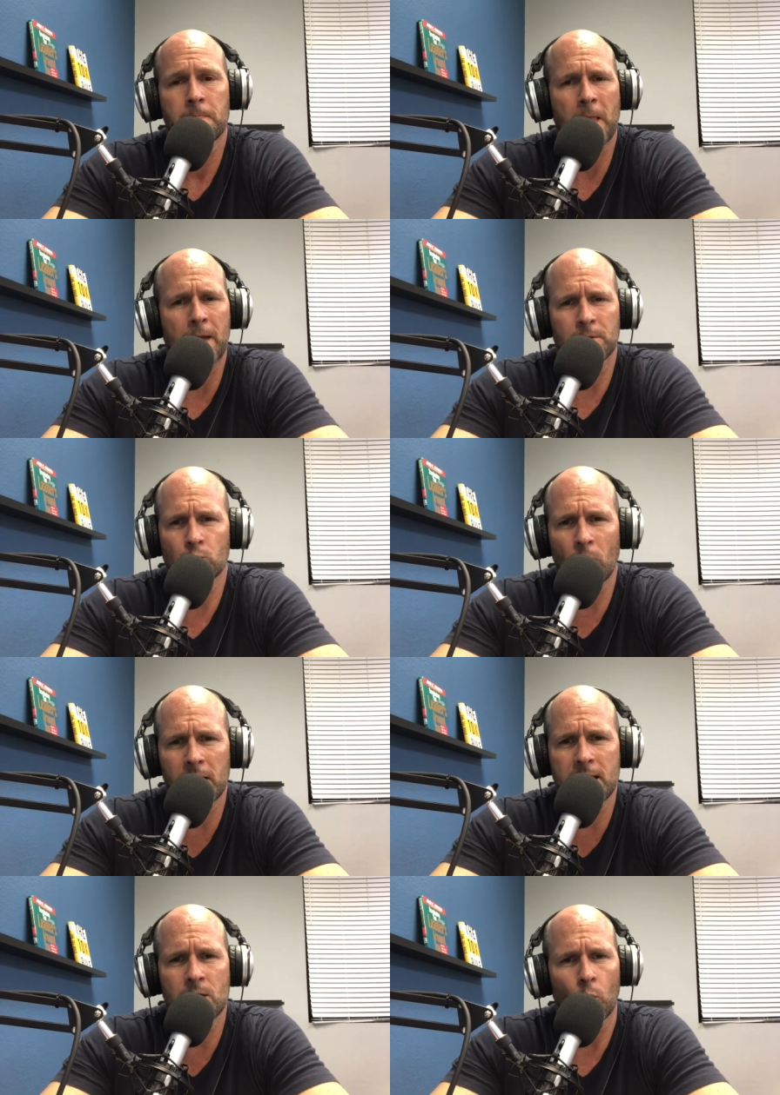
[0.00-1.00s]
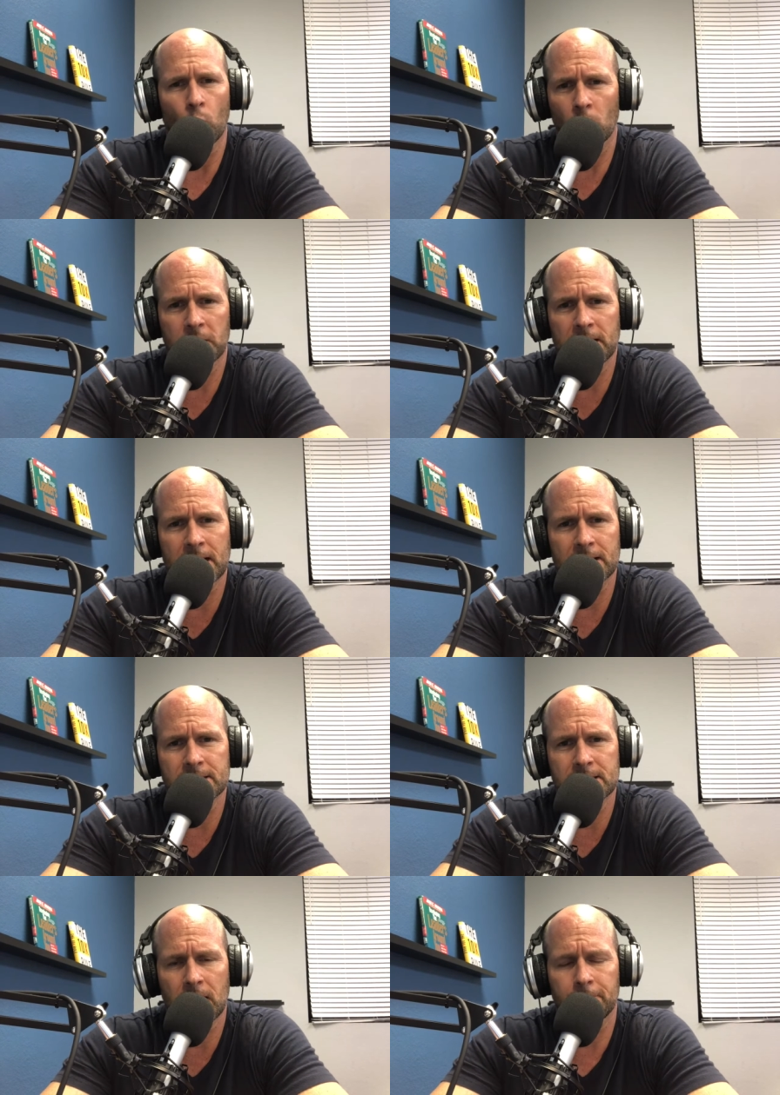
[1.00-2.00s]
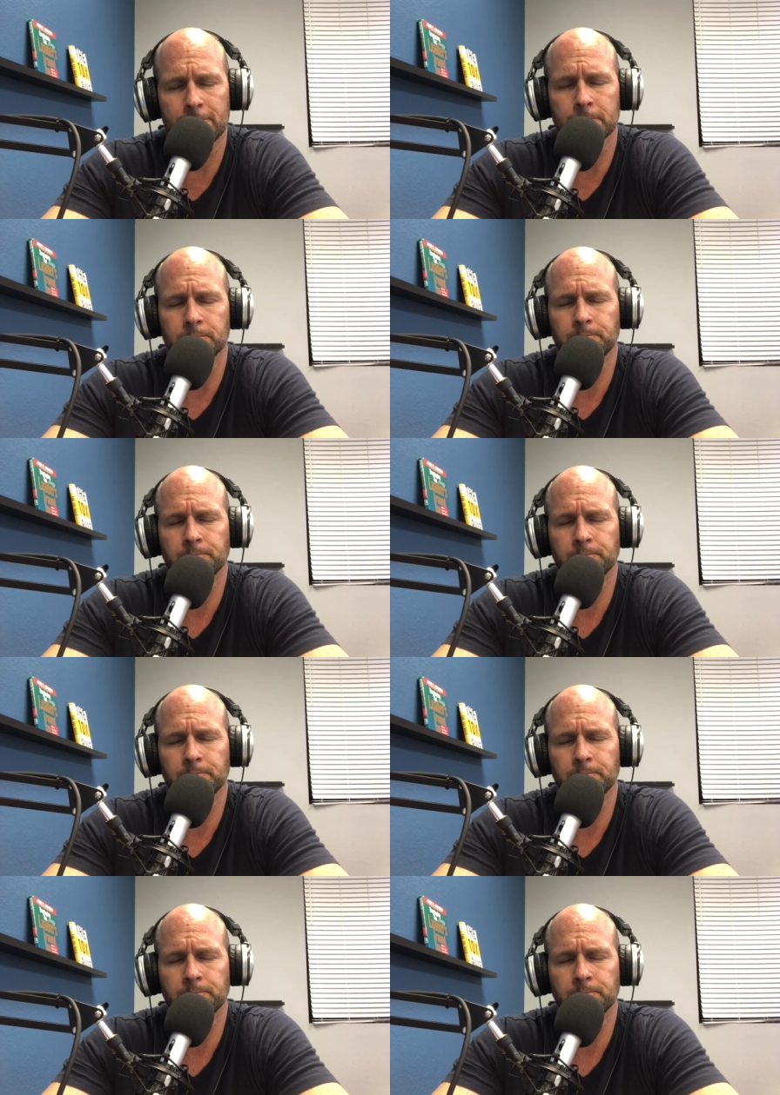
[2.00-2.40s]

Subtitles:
I'd be writing, working on stuff.